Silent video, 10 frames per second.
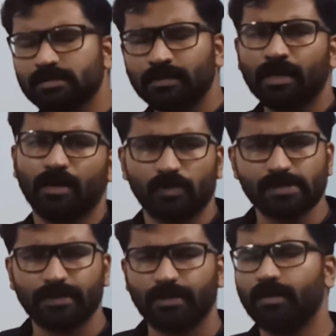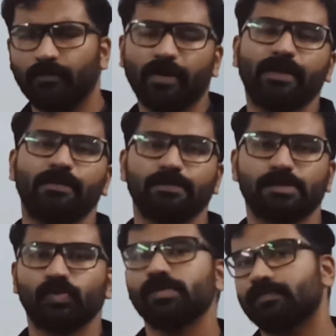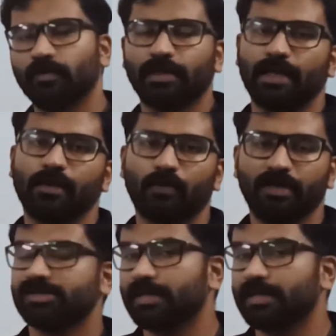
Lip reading: in Carnot cycle, why it is used for the calculation,